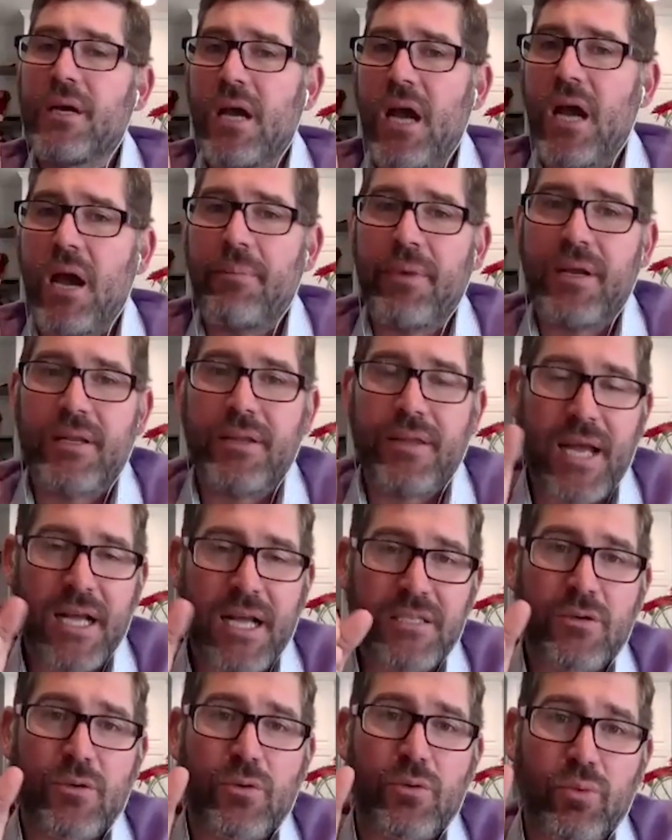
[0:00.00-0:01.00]
I mean,
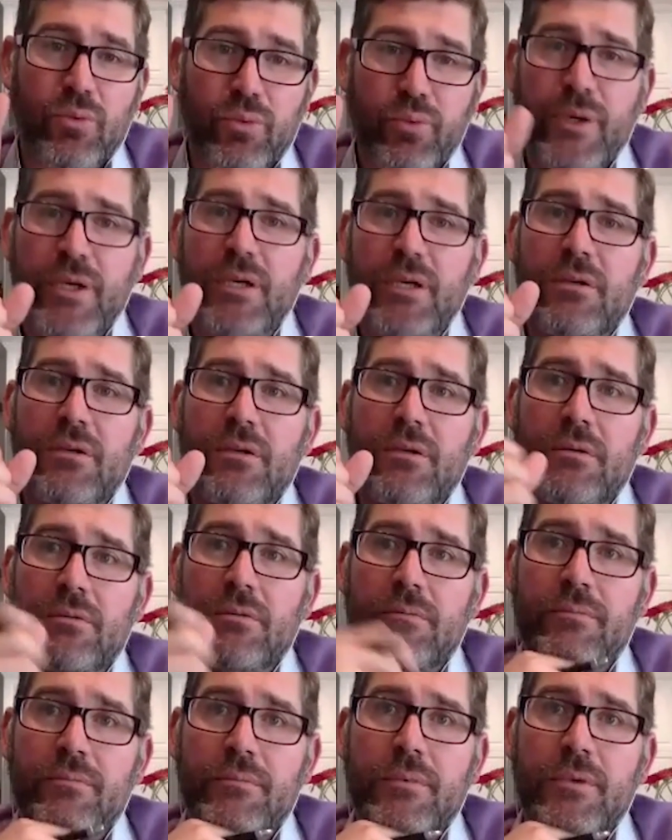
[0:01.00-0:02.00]
that's a
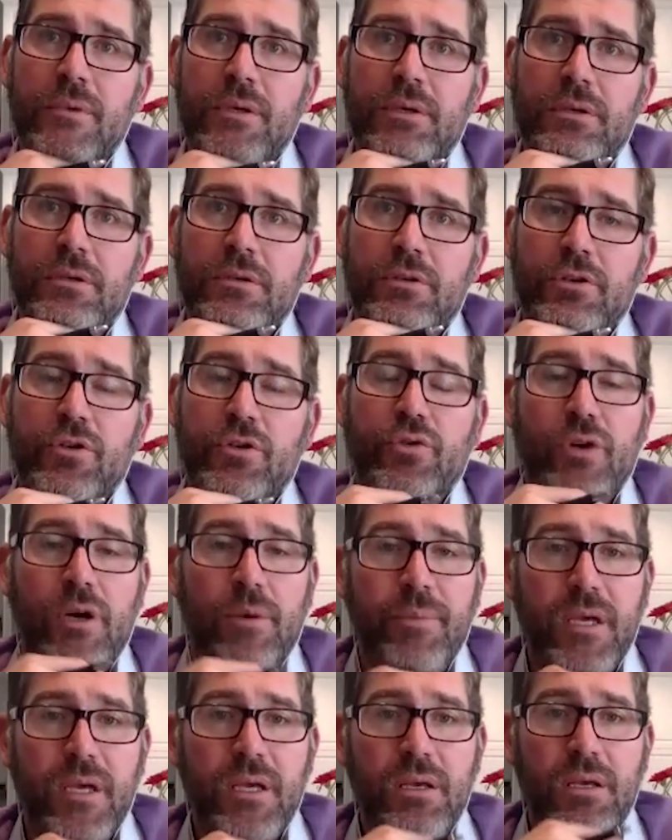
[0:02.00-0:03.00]
real
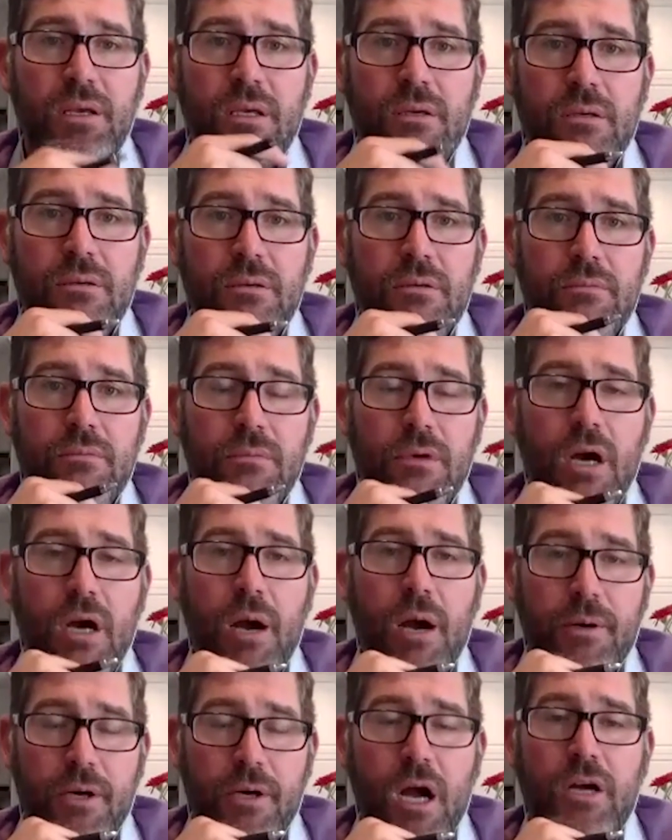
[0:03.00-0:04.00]
crummy
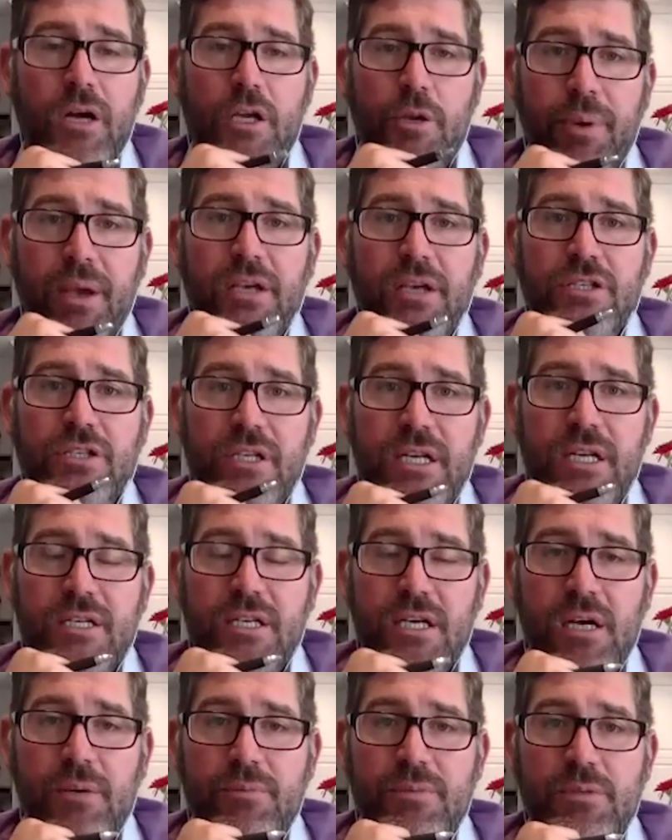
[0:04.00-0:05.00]
occupation at
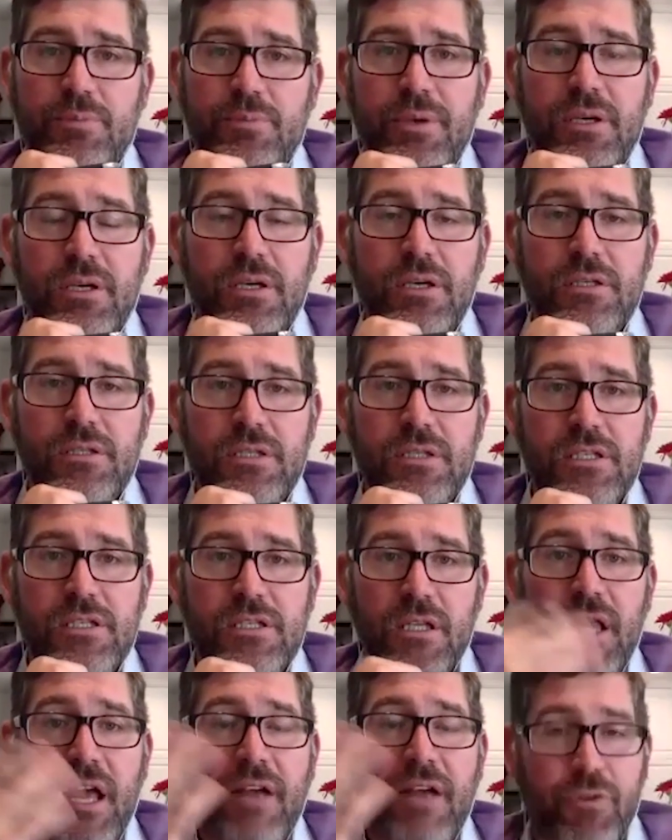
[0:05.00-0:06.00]
times because it's
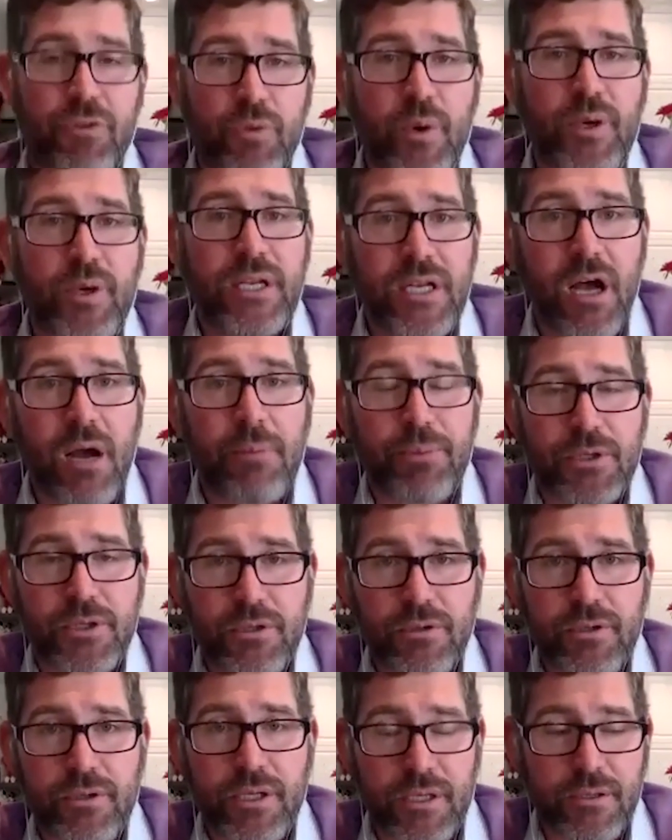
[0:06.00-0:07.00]
a life-threatening
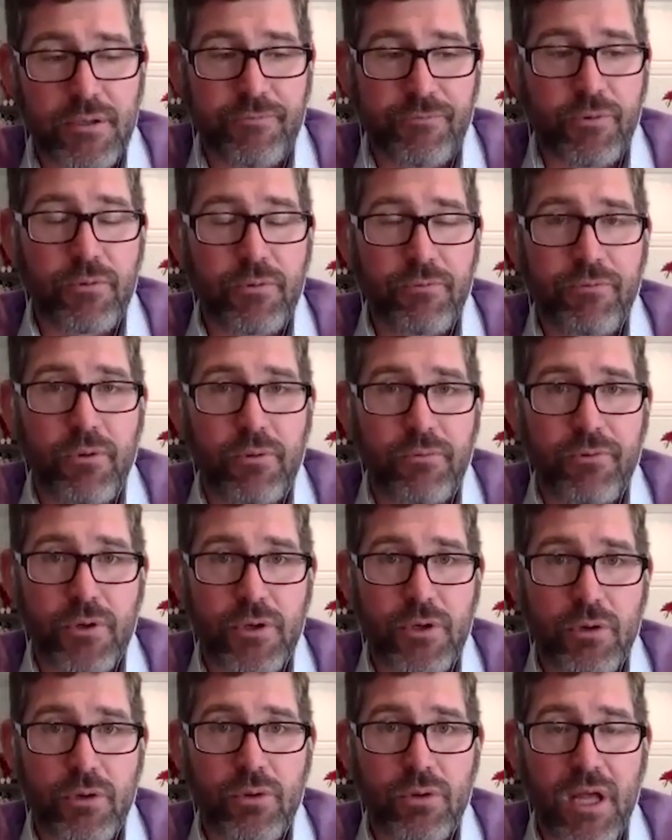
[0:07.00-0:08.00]
opportunity for, for, for,
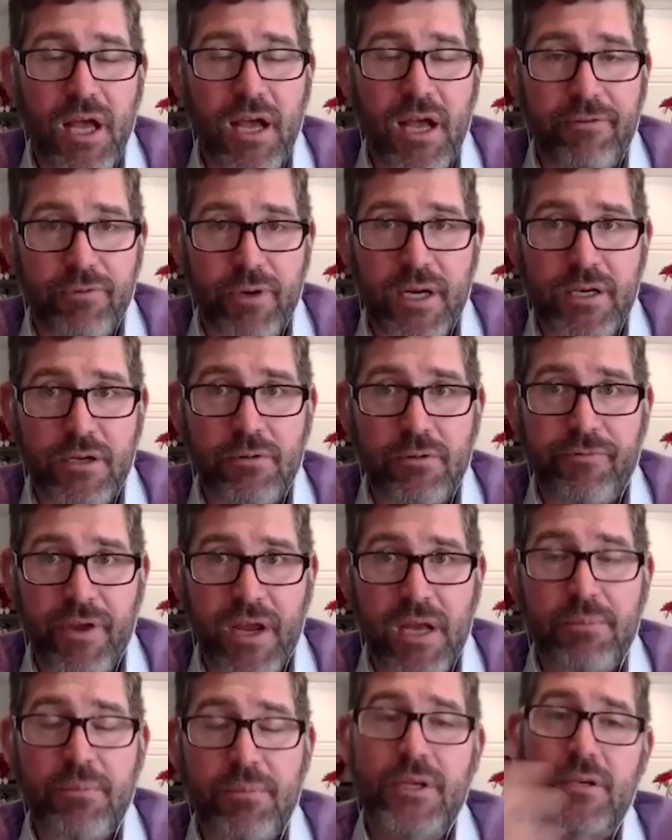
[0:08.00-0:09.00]
your own life, right? Your
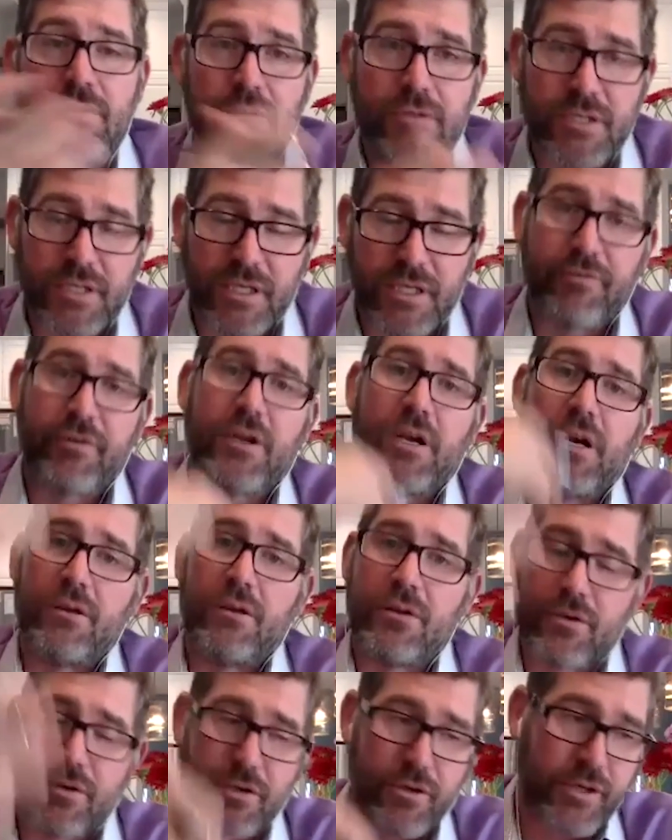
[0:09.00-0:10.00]
family and your significant
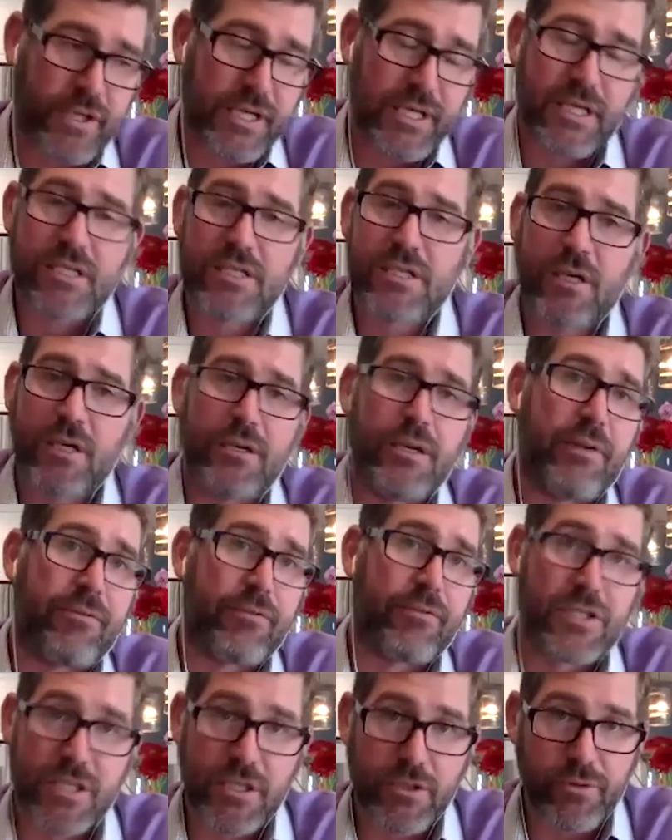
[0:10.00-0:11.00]
other and your kids could
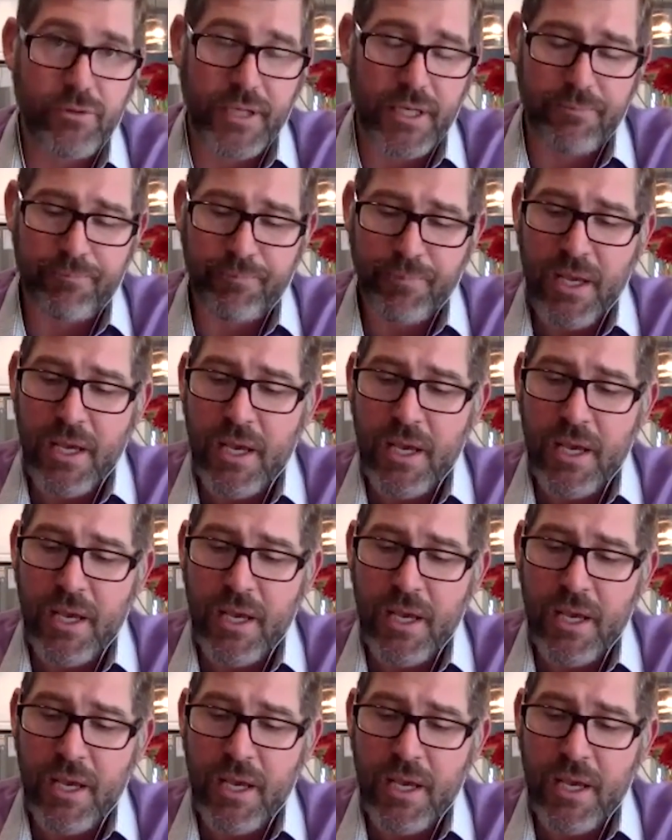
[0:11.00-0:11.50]
never see you again.